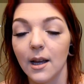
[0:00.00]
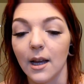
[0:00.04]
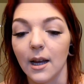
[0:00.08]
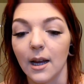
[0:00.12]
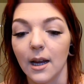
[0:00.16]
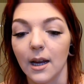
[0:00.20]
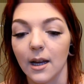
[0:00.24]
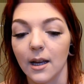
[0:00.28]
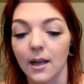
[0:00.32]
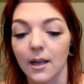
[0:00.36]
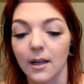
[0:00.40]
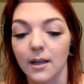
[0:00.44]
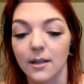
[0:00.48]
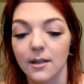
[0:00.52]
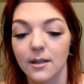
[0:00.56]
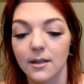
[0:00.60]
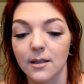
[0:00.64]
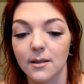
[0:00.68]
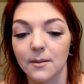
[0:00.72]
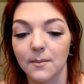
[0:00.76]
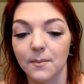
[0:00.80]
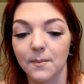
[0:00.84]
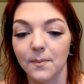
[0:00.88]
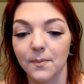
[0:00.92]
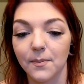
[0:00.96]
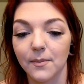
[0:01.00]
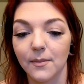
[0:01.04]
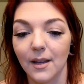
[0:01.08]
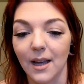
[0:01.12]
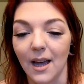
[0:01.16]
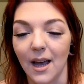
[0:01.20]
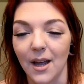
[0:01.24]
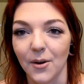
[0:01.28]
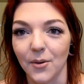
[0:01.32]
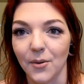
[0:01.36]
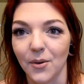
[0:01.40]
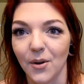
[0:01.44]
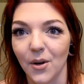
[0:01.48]
and
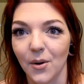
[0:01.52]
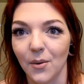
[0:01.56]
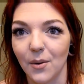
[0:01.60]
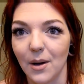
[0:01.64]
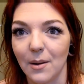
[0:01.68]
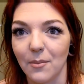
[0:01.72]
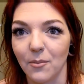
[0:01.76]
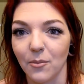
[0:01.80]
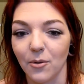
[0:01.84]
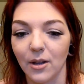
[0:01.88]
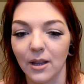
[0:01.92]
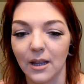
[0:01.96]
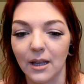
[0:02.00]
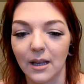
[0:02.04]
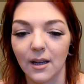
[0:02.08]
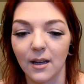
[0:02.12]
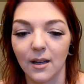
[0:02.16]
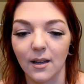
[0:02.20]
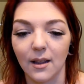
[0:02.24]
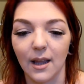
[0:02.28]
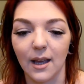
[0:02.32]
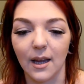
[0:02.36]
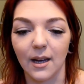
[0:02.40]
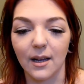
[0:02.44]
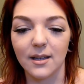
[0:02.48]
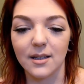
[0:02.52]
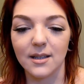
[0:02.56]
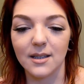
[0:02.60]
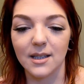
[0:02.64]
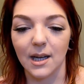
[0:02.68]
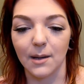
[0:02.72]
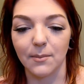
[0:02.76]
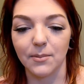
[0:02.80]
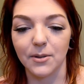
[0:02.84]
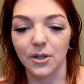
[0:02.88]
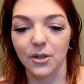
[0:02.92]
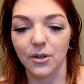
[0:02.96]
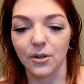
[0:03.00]
I don't know, I'm really like
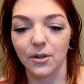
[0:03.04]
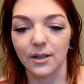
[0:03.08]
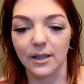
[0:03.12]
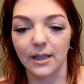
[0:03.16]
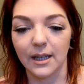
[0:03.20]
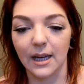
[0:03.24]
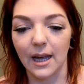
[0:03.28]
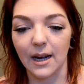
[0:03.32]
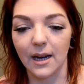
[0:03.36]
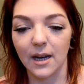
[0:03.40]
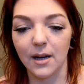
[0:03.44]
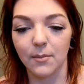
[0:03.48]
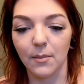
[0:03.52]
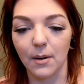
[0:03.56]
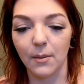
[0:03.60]
skeptical to get it.